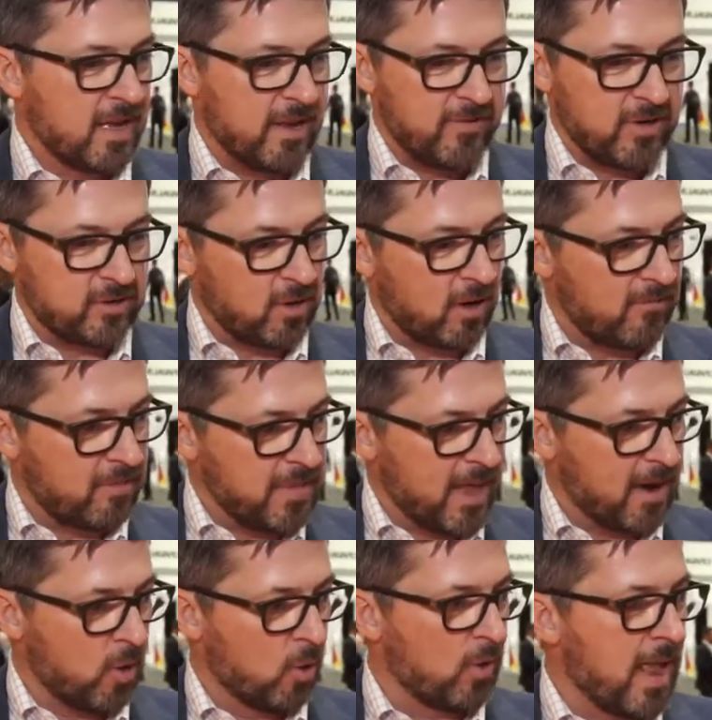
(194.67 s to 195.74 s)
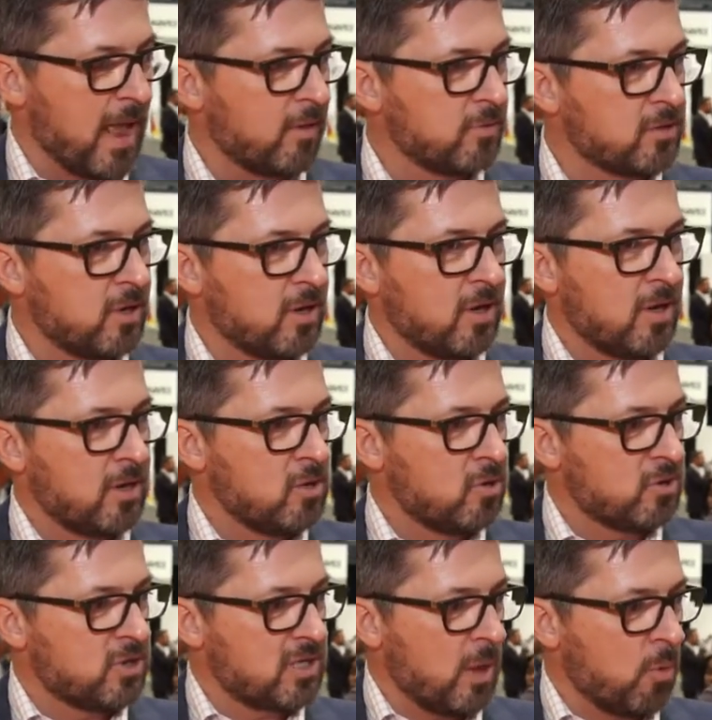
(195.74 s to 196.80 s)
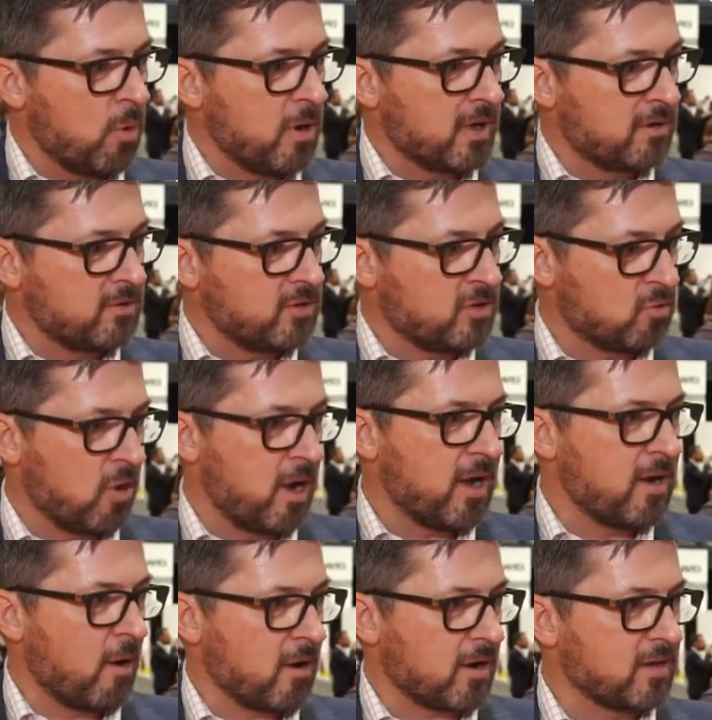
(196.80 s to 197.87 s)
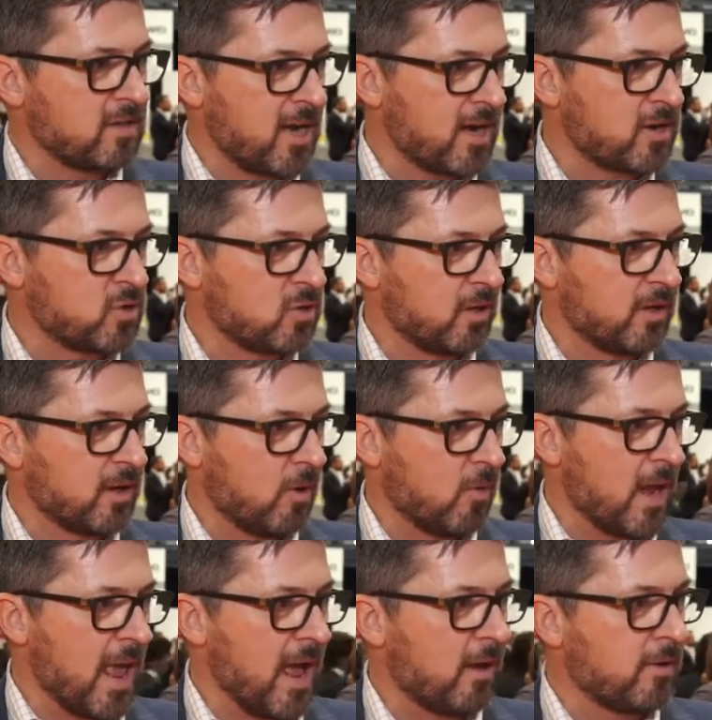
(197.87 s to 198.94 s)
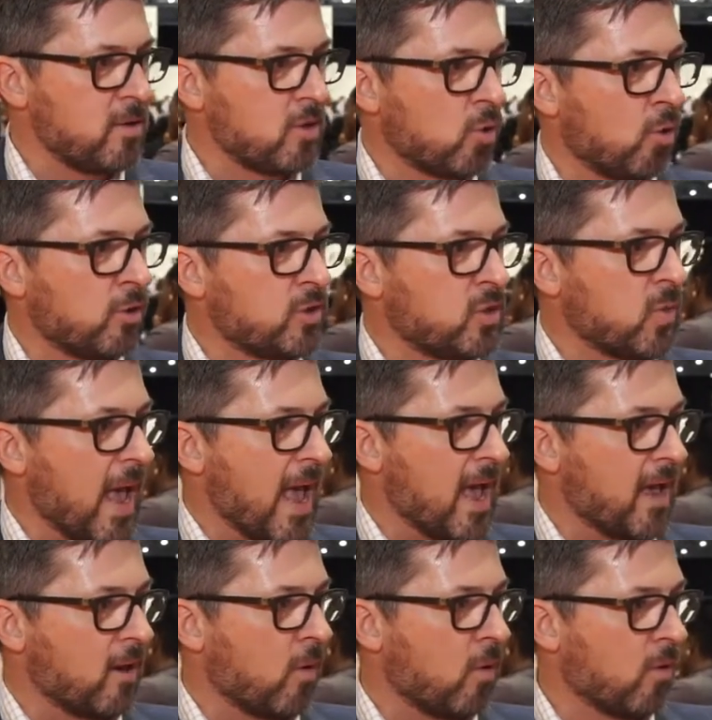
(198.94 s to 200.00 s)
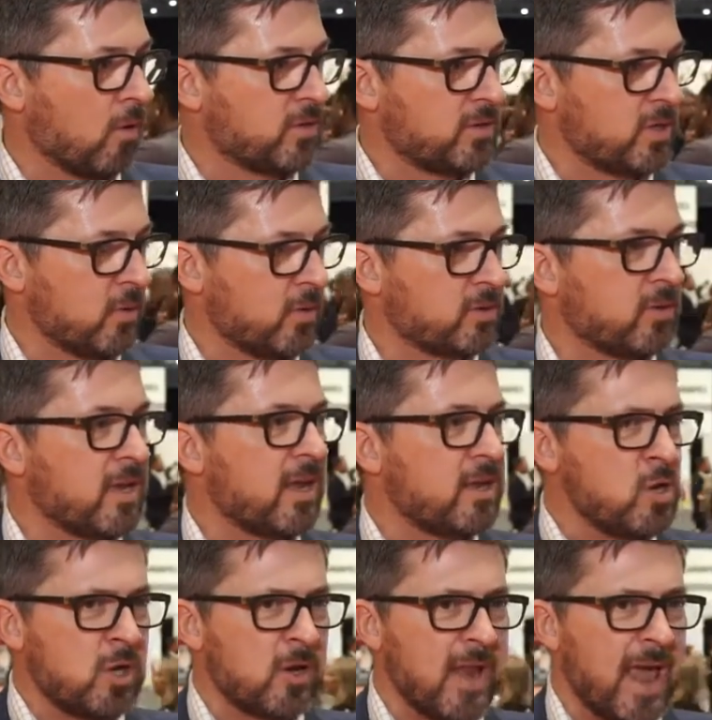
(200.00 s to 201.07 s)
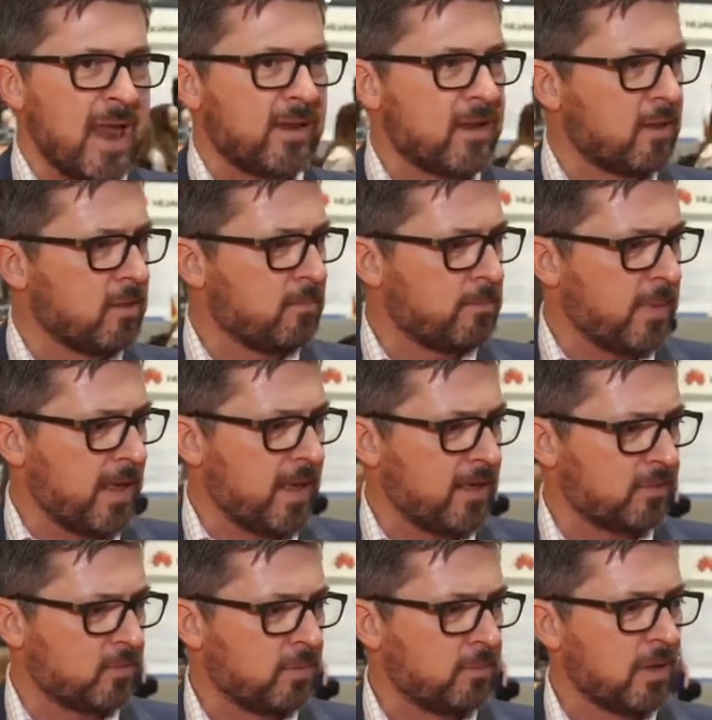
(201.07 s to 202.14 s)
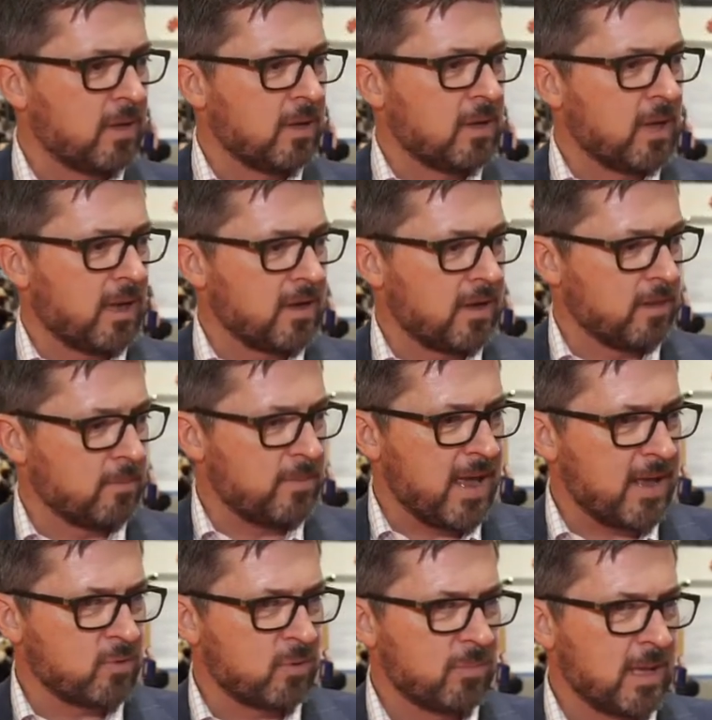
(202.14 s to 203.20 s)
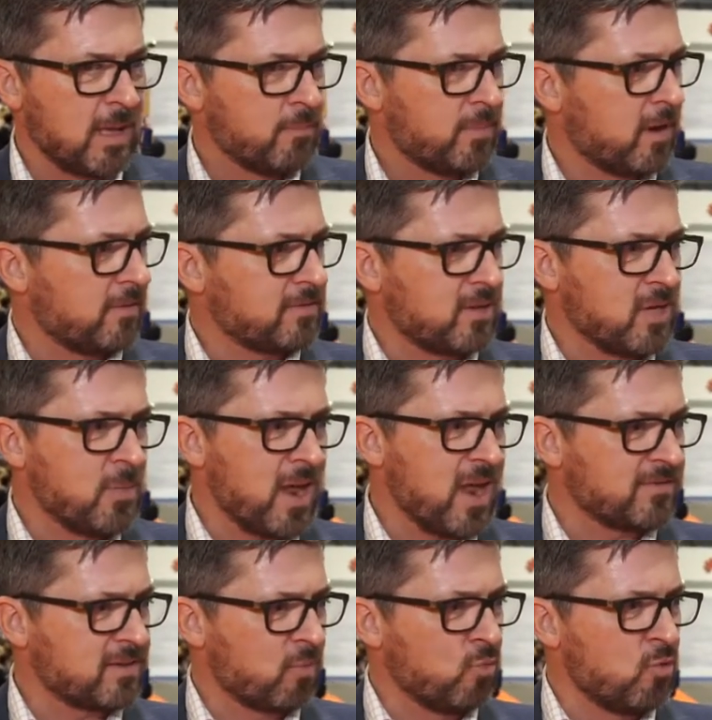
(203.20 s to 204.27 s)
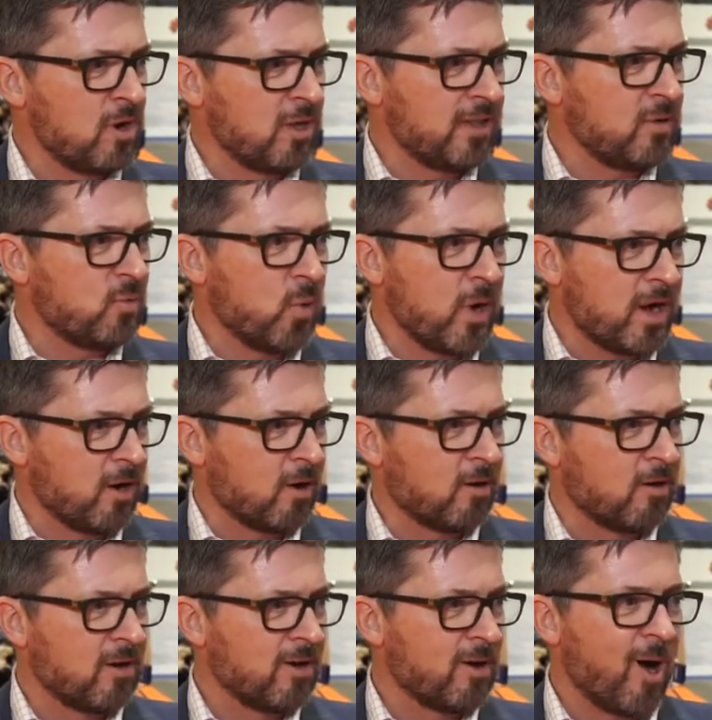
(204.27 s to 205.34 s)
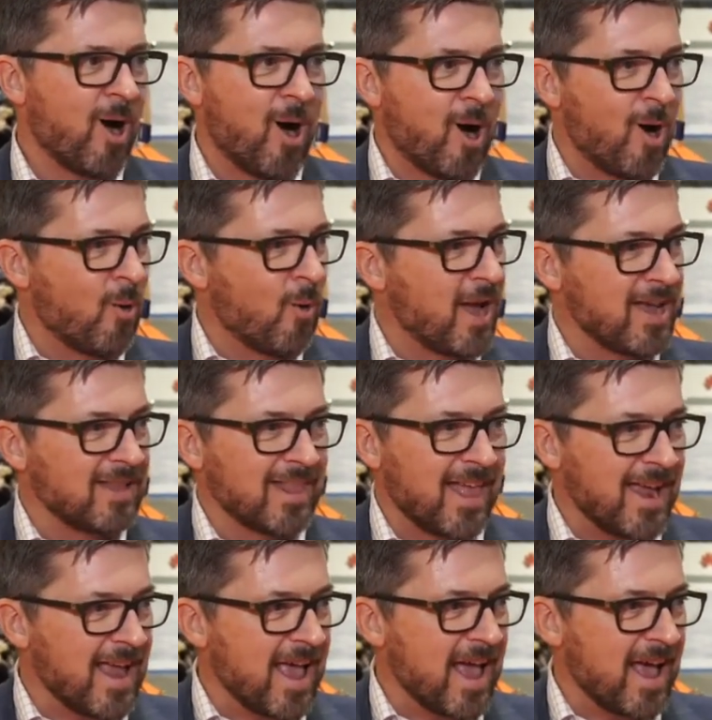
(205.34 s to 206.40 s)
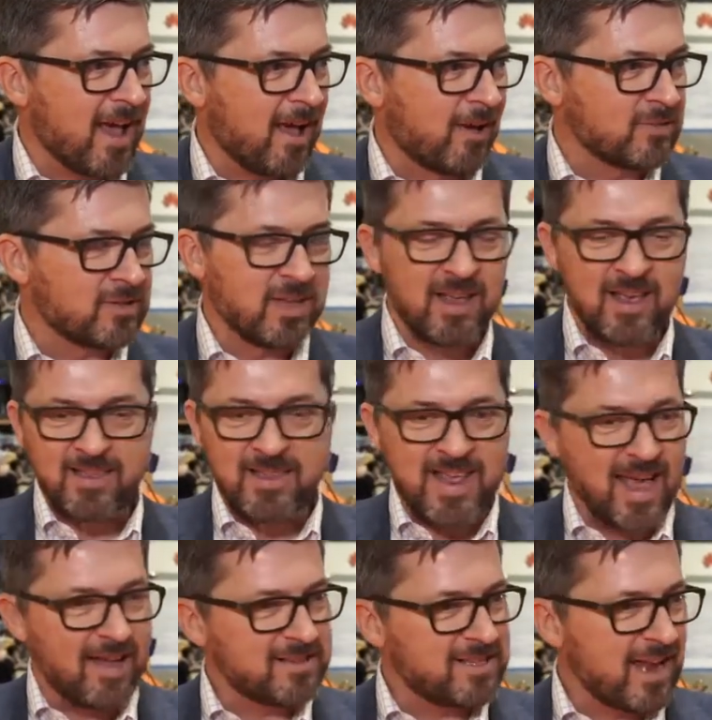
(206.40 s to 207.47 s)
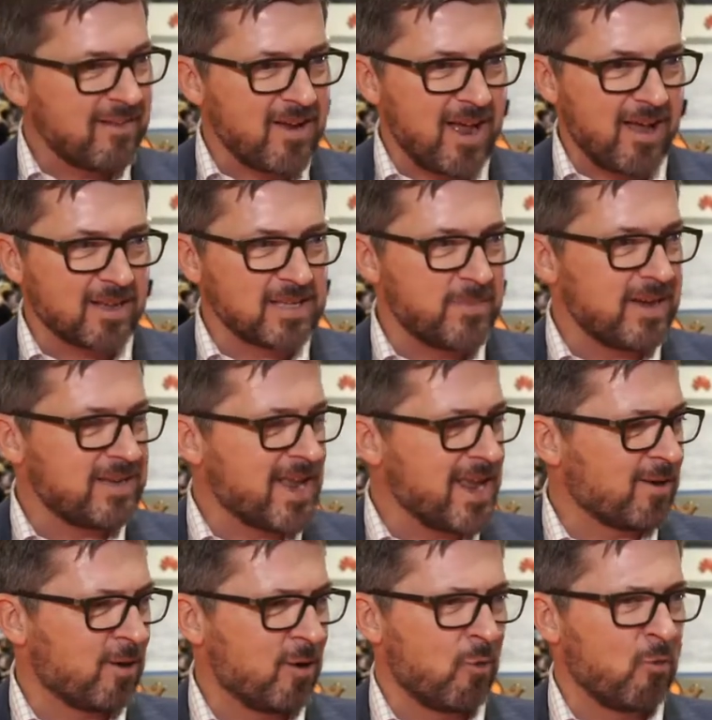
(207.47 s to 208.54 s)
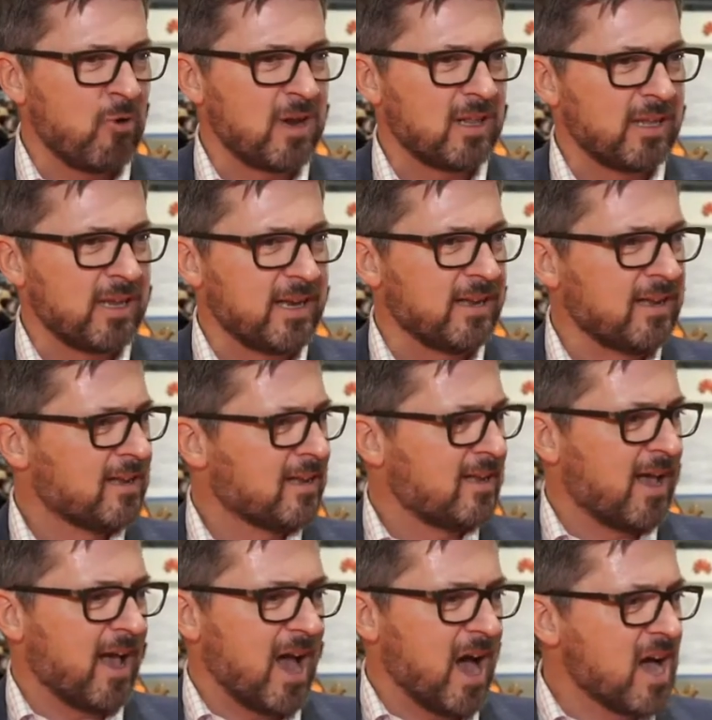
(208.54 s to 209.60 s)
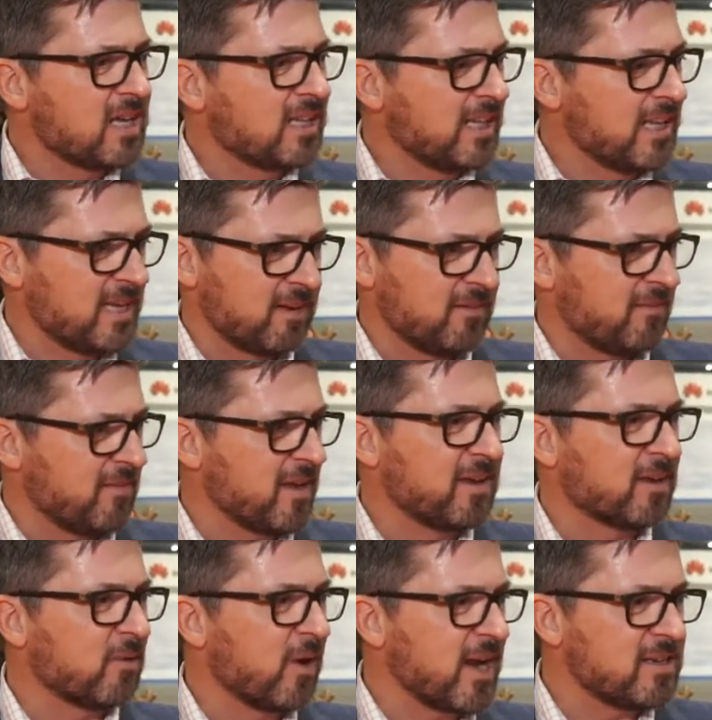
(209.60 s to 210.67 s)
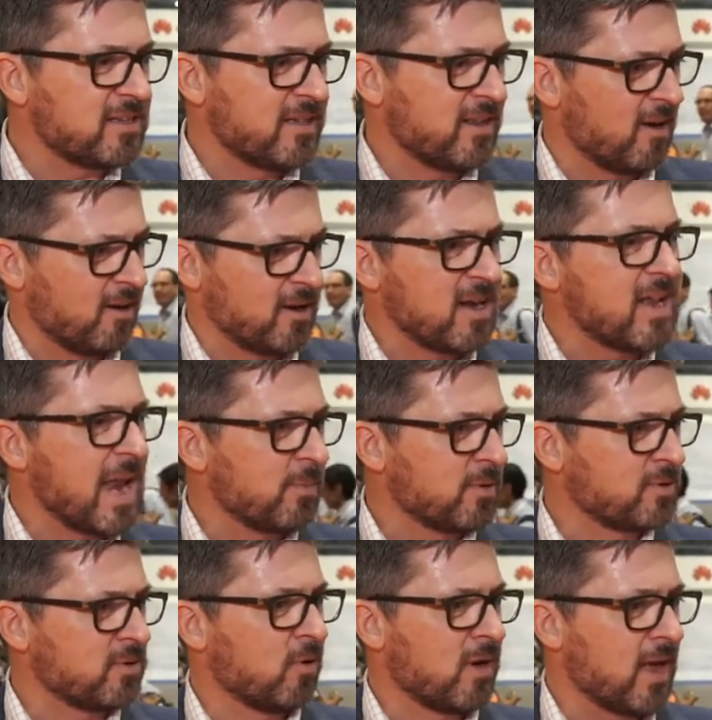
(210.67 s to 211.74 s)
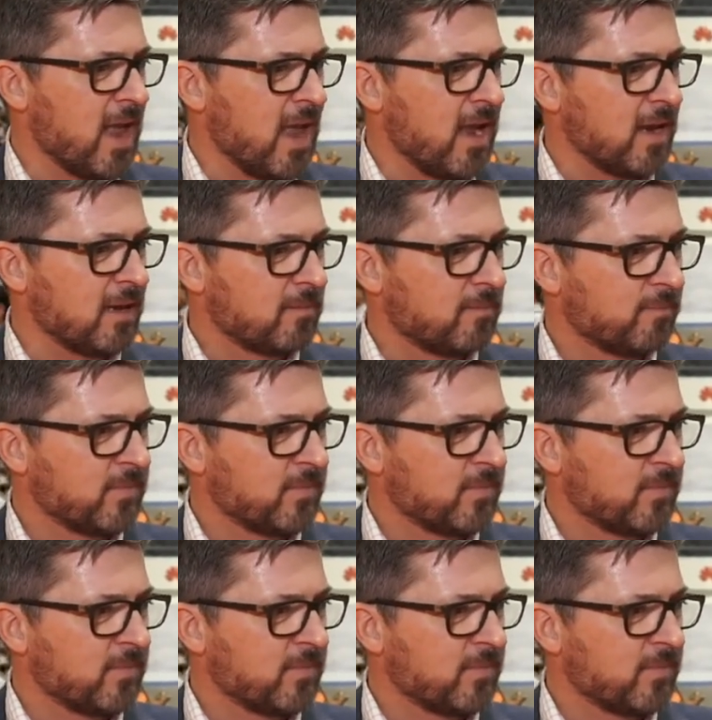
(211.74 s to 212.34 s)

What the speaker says: If you start from that old house, you're somewhat constrained architecturally on how you're going to add on to it. So yeah, you could add another bathroom, another bedroom, but all of a sudden you may have some really weird hallway layouts. The outside of your house may take on a really ugly configuration that all your neighbors are going to hate.